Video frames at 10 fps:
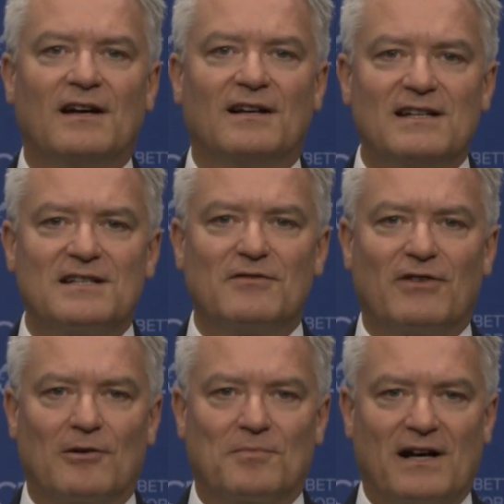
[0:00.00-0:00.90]
least
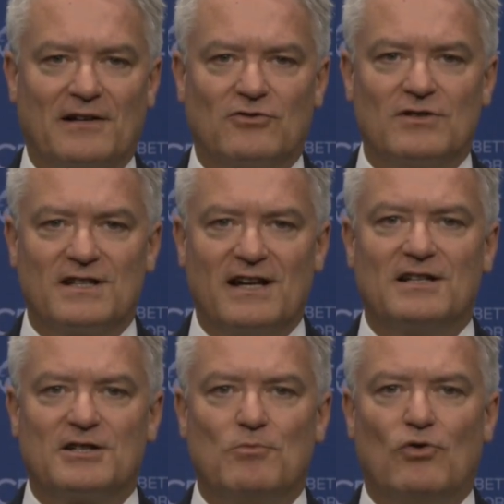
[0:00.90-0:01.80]
developed countries
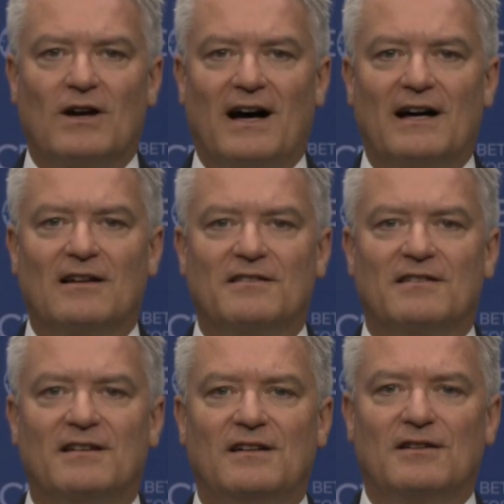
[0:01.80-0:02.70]
and small island
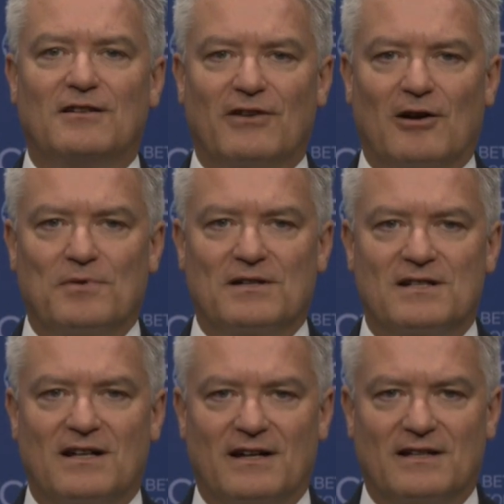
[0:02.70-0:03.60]
developing
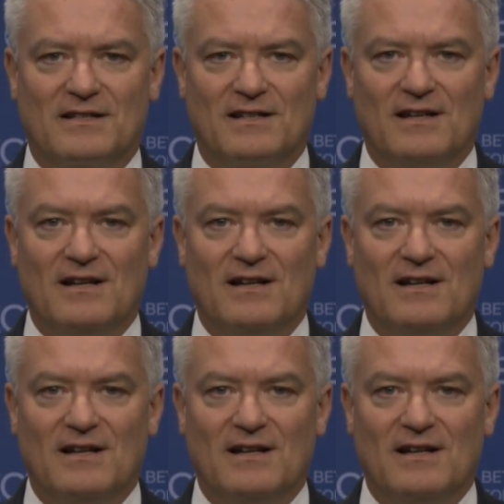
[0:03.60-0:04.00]
states,